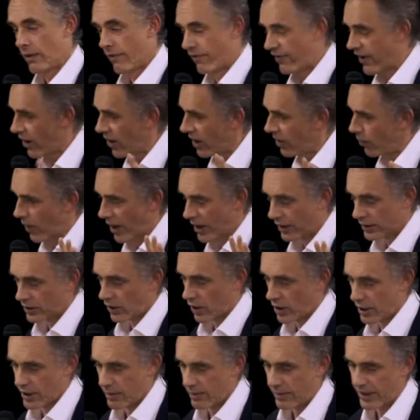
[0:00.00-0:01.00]
Very well
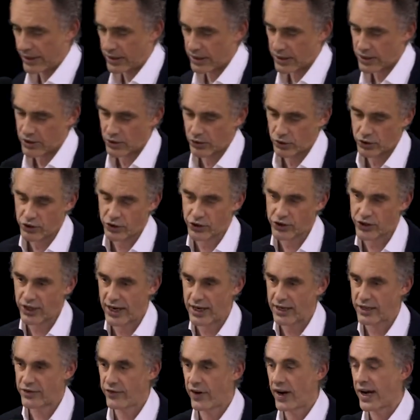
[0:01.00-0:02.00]
documented social
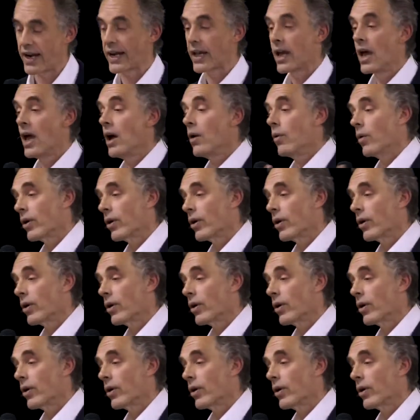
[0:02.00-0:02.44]
science finding.